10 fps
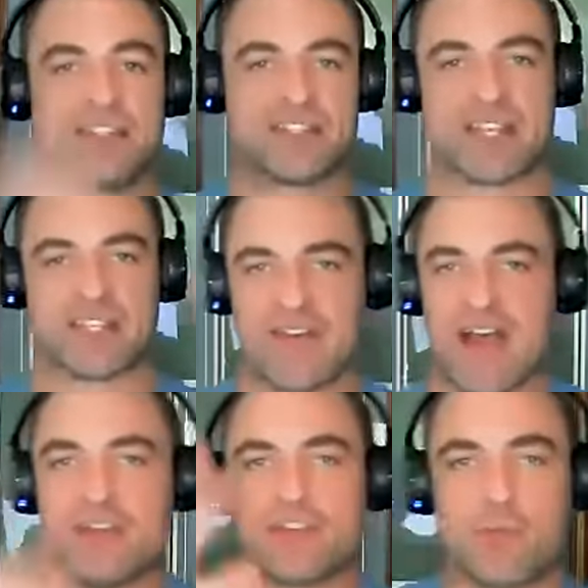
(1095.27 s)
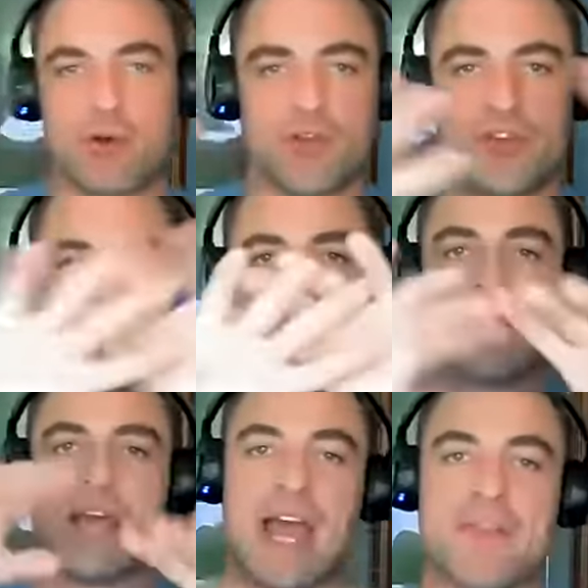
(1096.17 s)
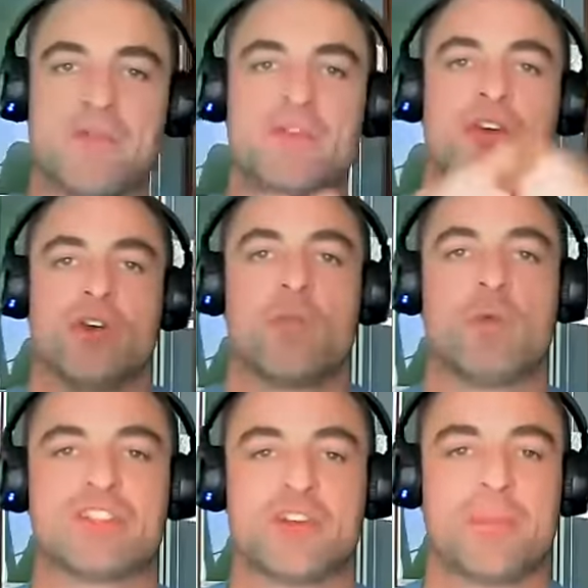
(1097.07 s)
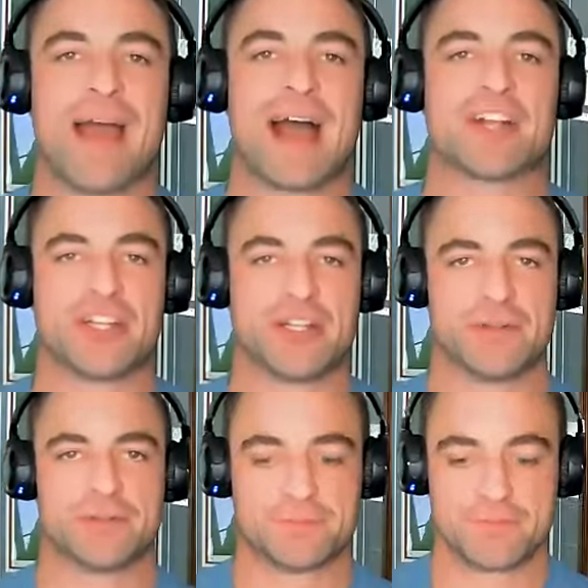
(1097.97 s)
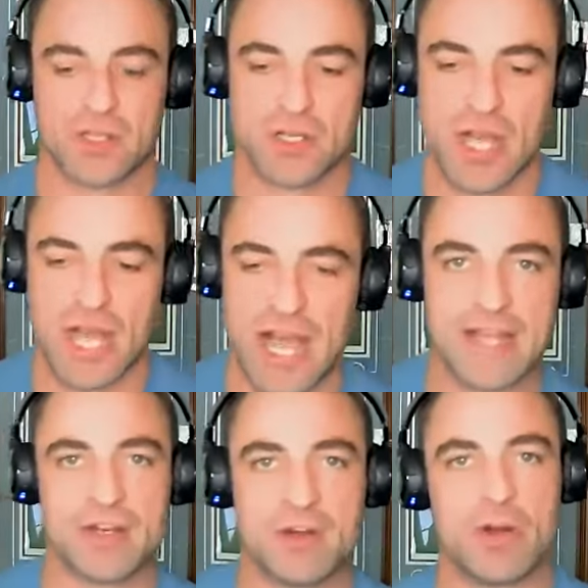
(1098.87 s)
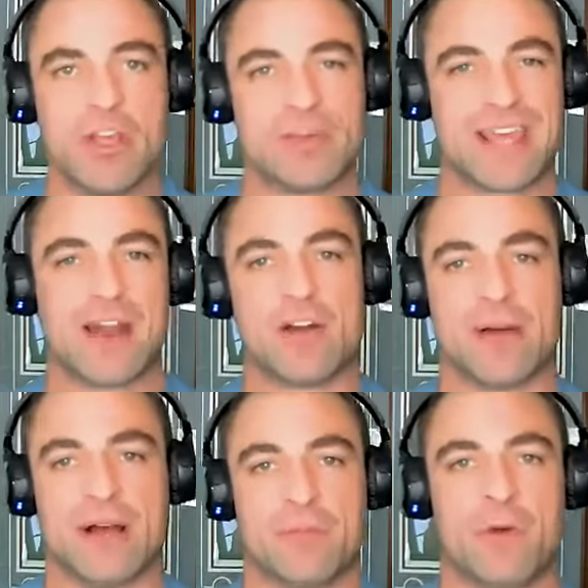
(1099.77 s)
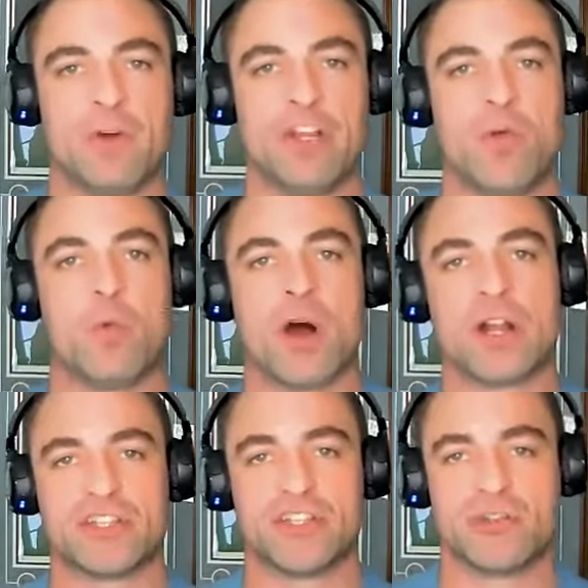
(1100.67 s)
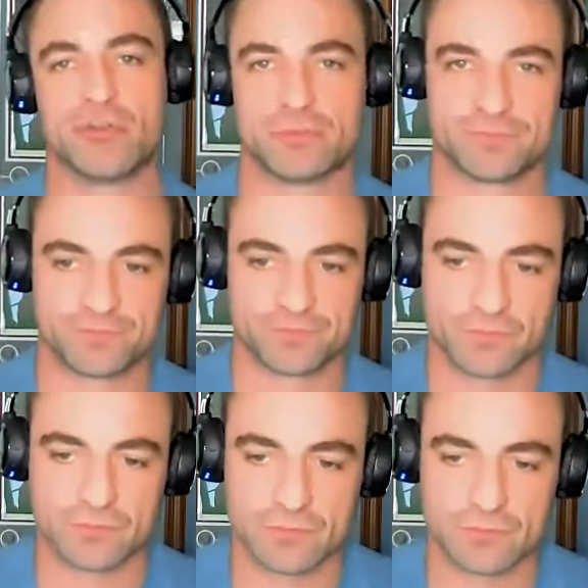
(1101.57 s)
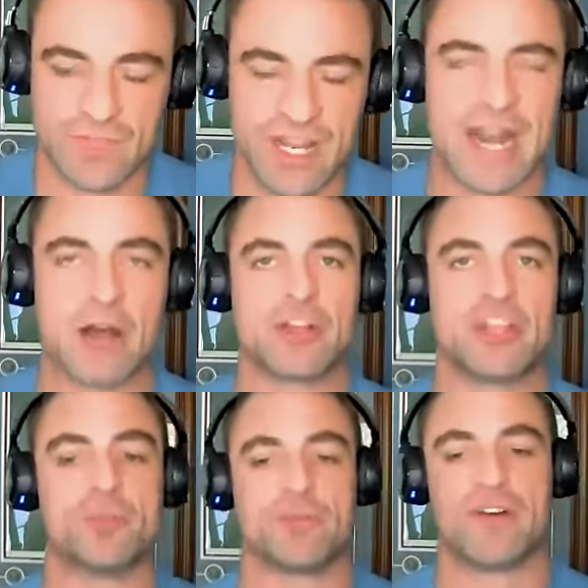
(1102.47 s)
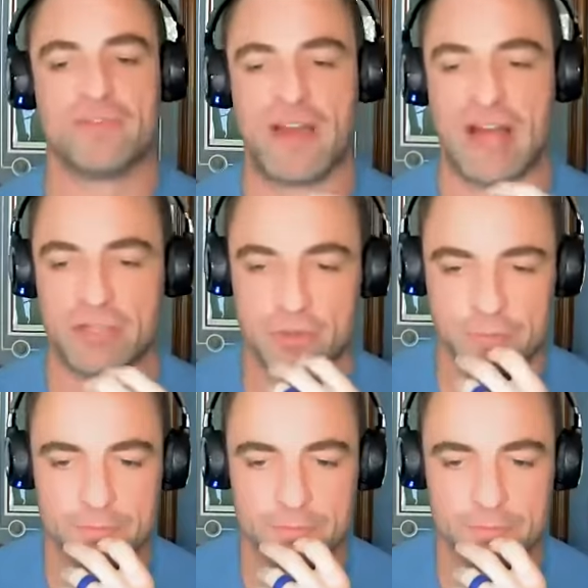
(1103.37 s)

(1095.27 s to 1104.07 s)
these things: values, worldview, and then what's your passion, and what do you care about, and what do you want to do, and how can you provide value?